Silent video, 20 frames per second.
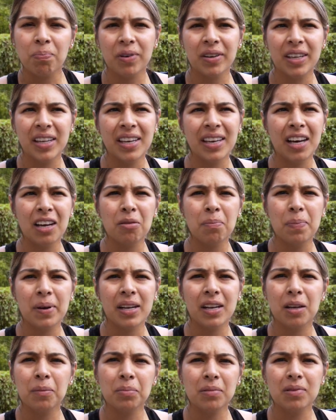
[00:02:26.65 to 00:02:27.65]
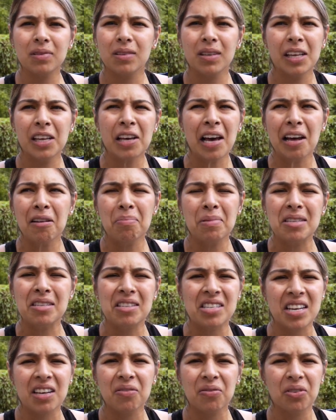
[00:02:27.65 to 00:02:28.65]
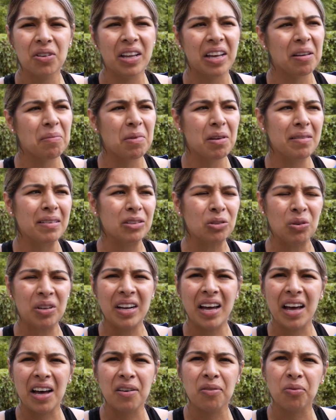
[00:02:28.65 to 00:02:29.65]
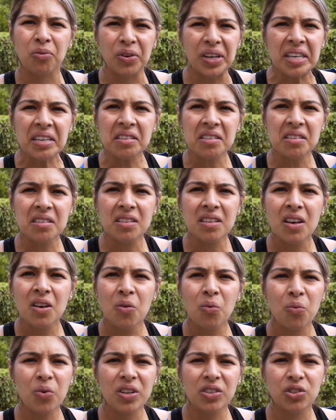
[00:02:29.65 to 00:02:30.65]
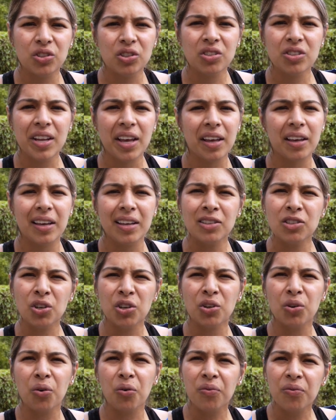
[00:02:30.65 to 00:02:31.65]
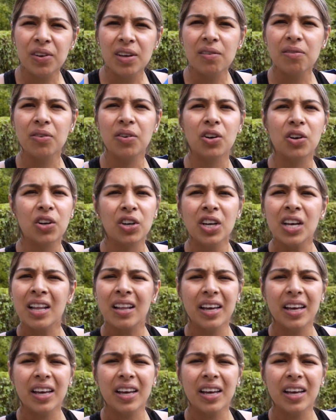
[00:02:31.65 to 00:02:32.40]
but he had been sick for like maybe 2.5 weeks with just like internal fever.